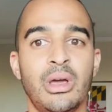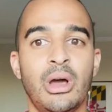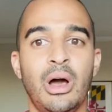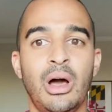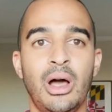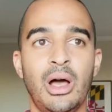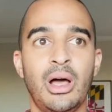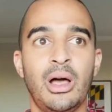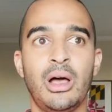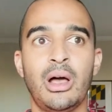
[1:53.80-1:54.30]

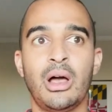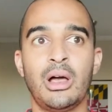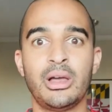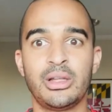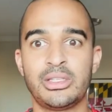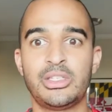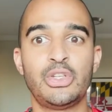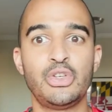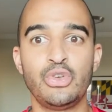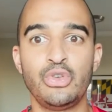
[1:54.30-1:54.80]
uh,
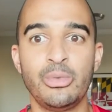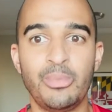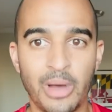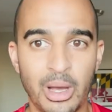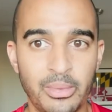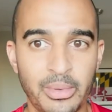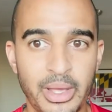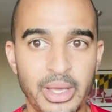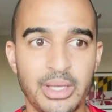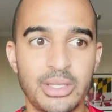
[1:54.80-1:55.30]
to the
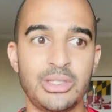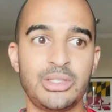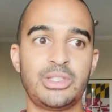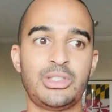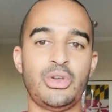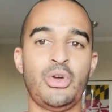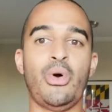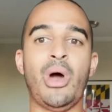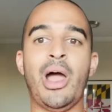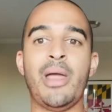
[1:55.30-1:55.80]
public.
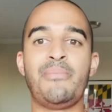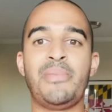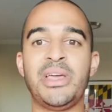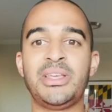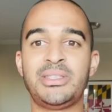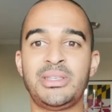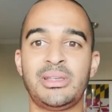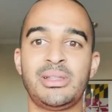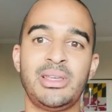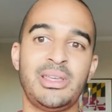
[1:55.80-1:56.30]
So I
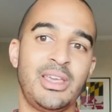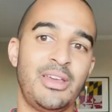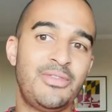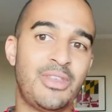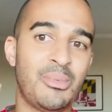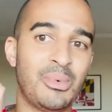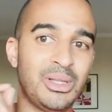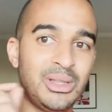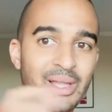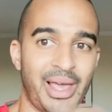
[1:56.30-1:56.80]
basically give
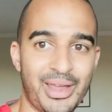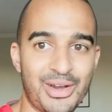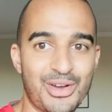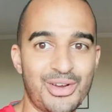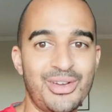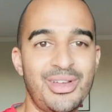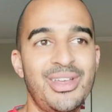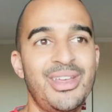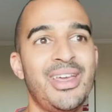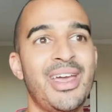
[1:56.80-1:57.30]
them a
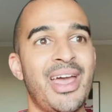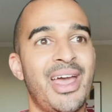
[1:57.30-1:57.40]
letter,